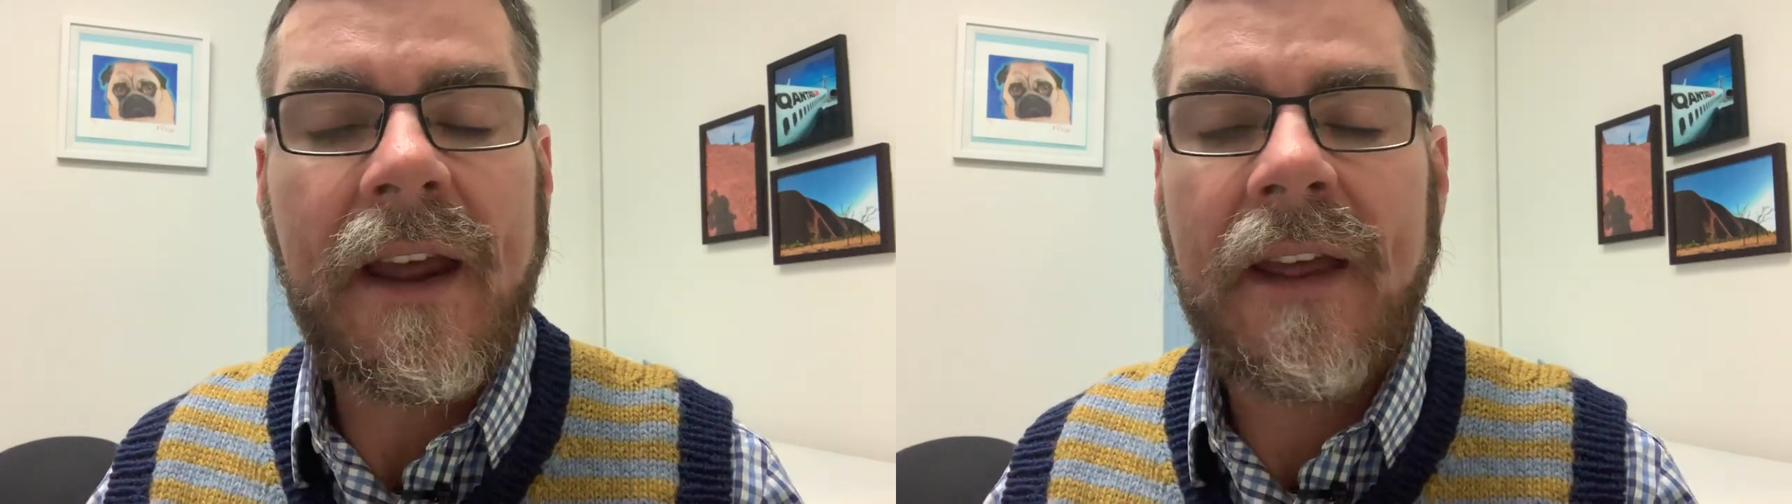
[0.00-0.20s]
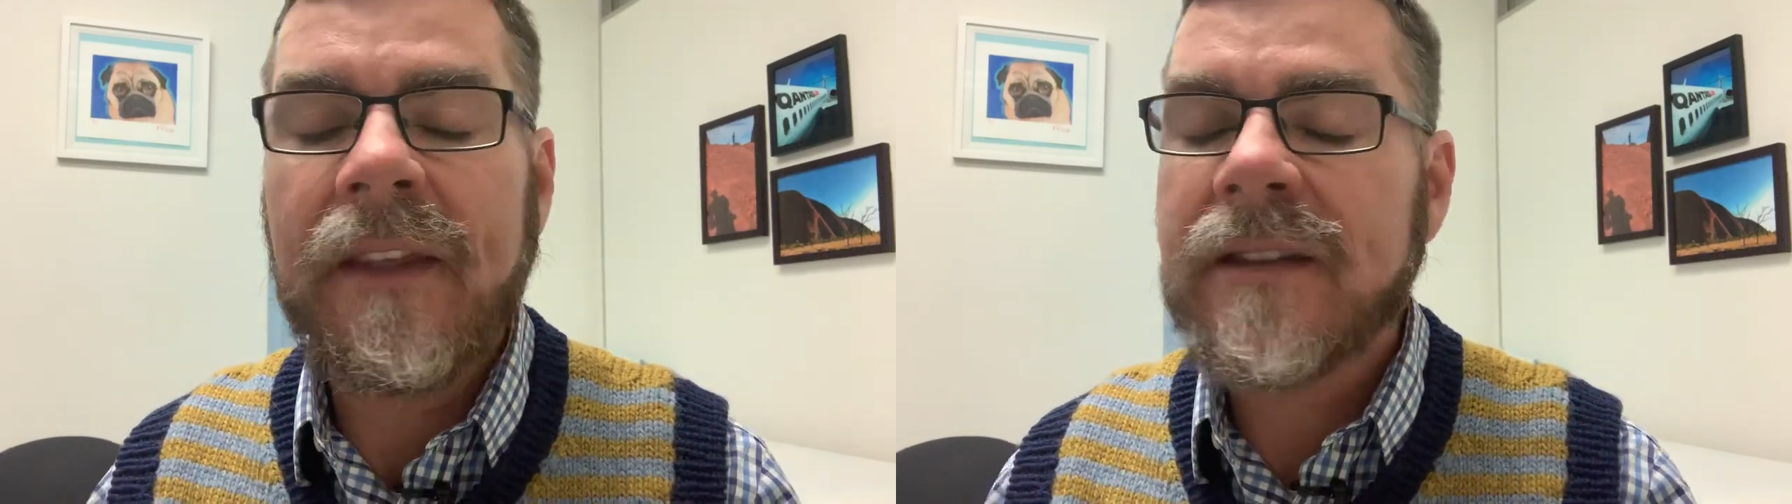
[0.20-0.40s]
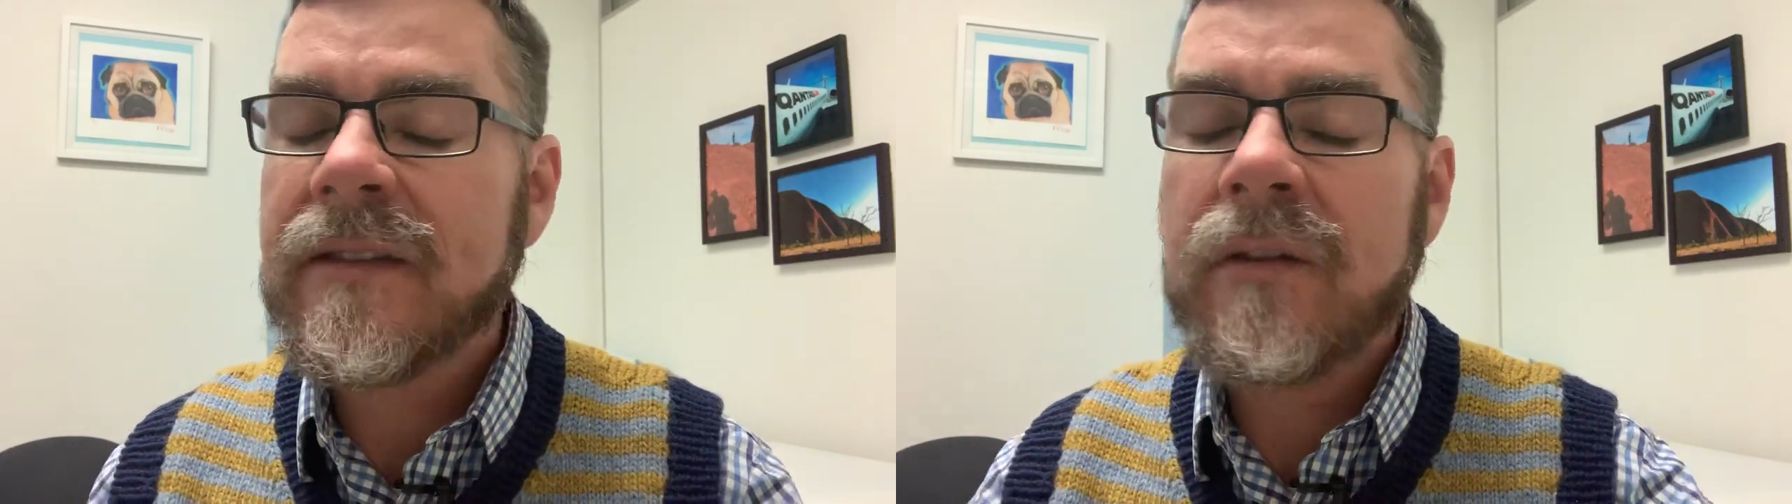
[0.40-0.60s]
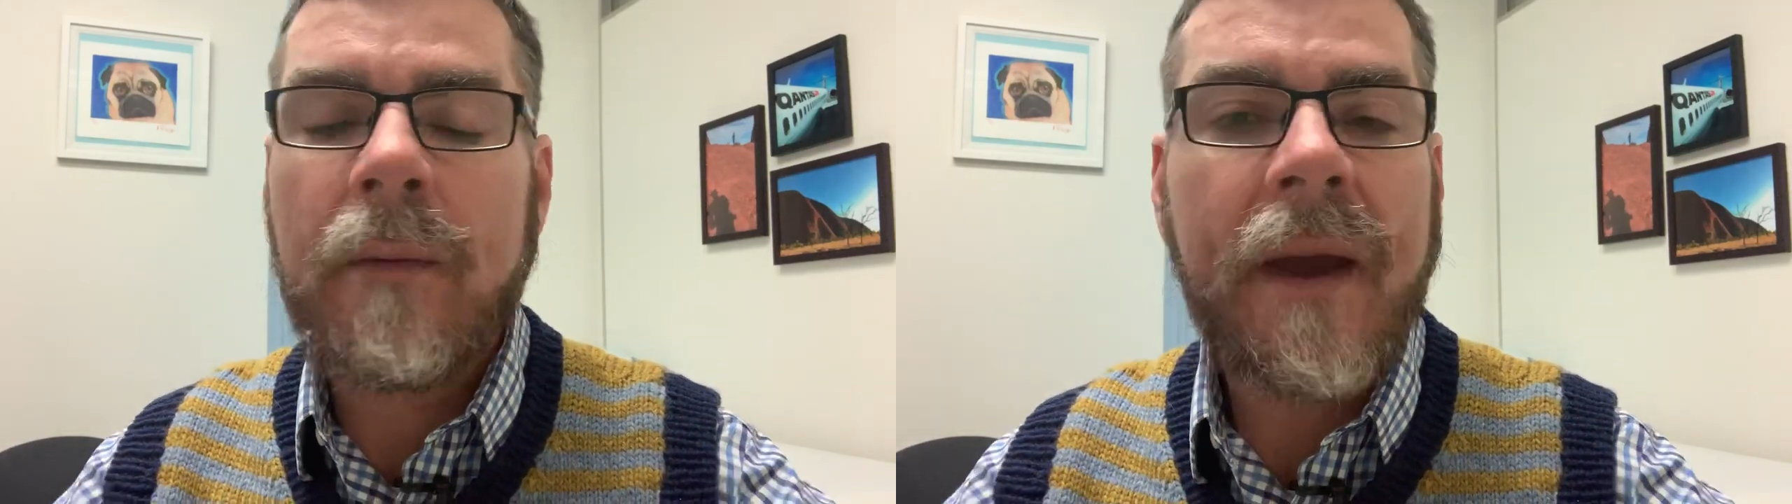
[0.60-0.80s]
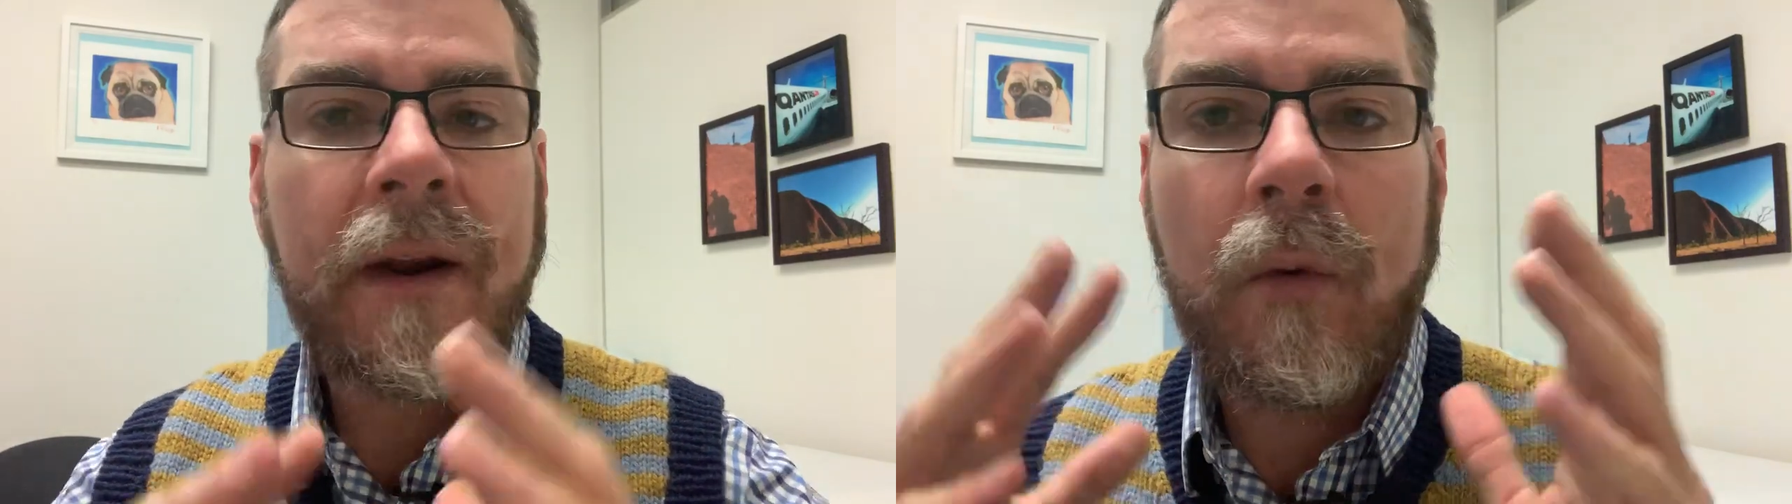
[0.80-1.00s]
And that's
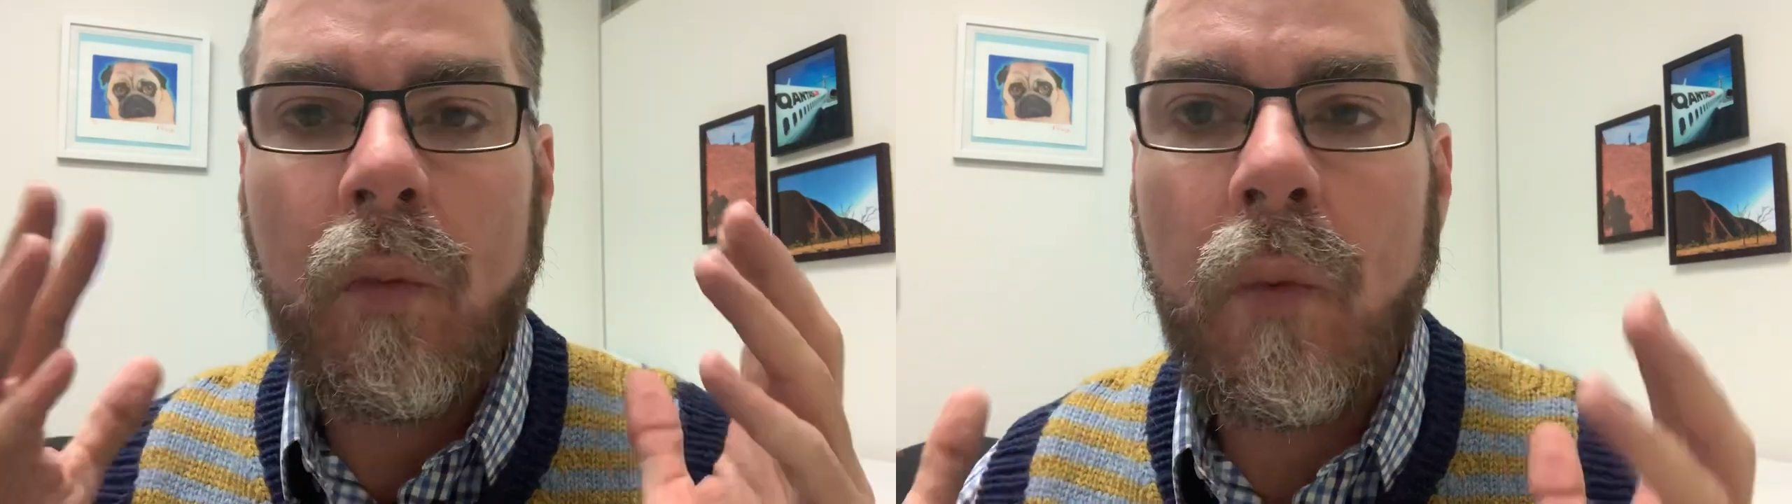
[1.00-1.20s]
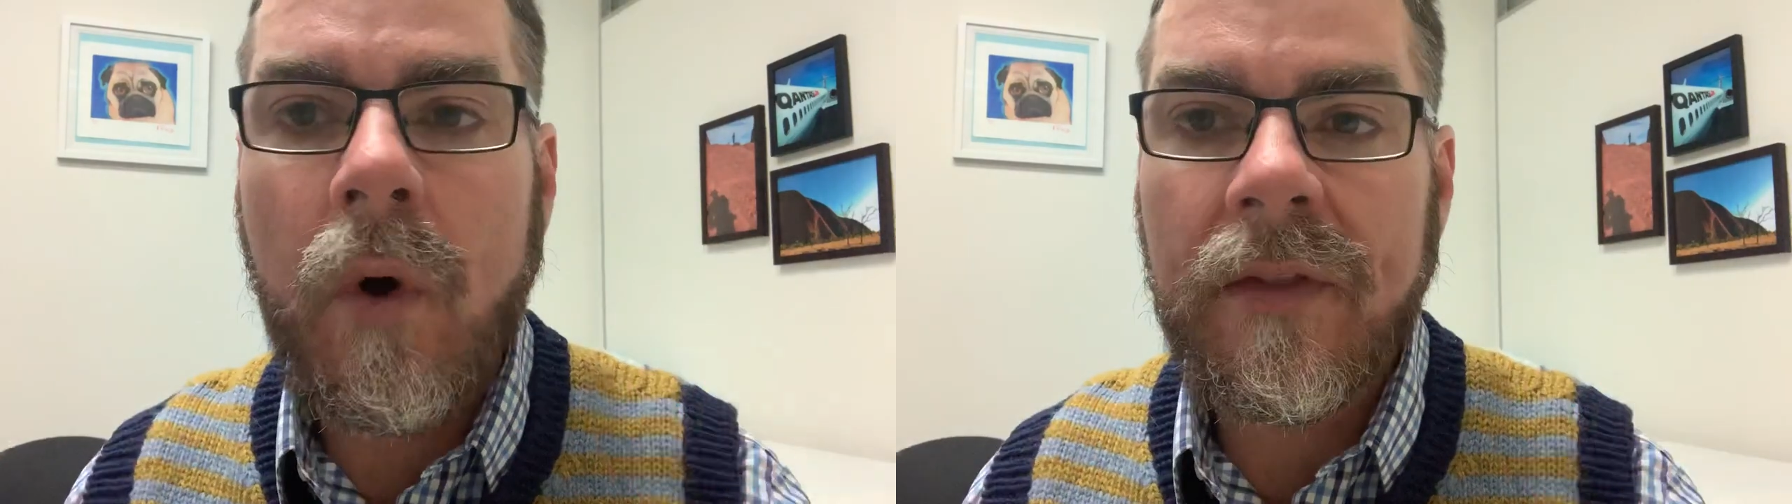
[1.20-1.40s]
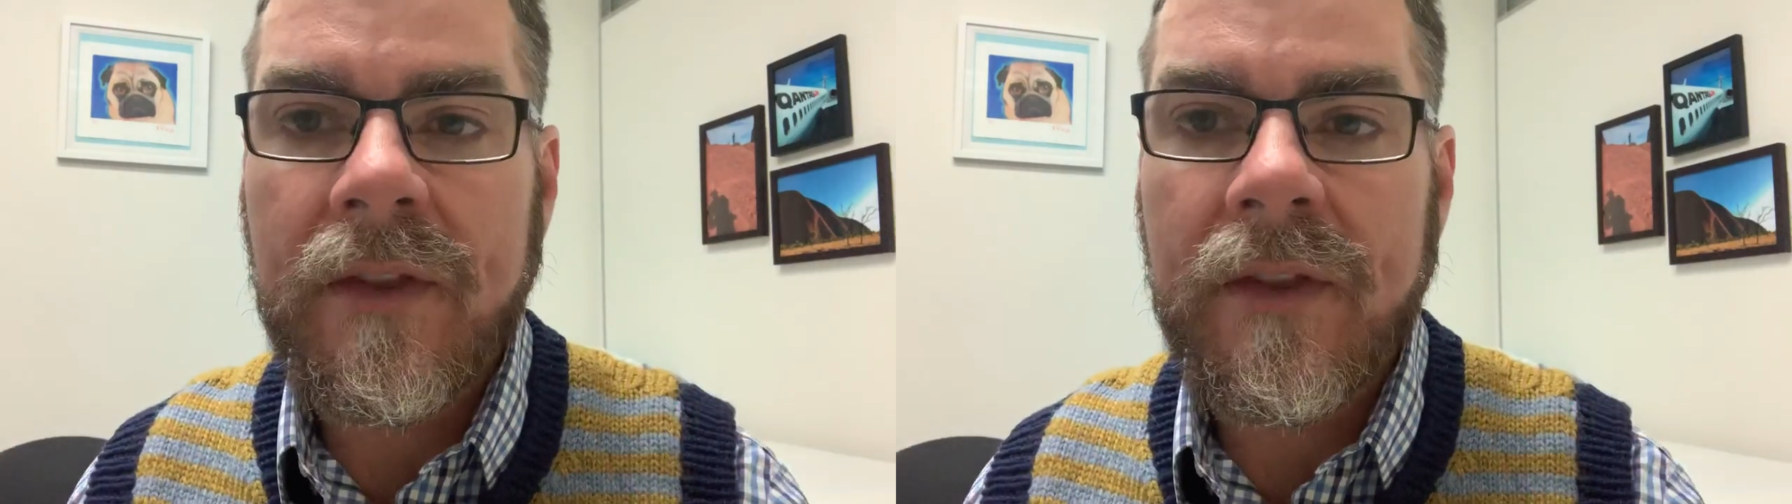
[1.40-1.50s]
no matter what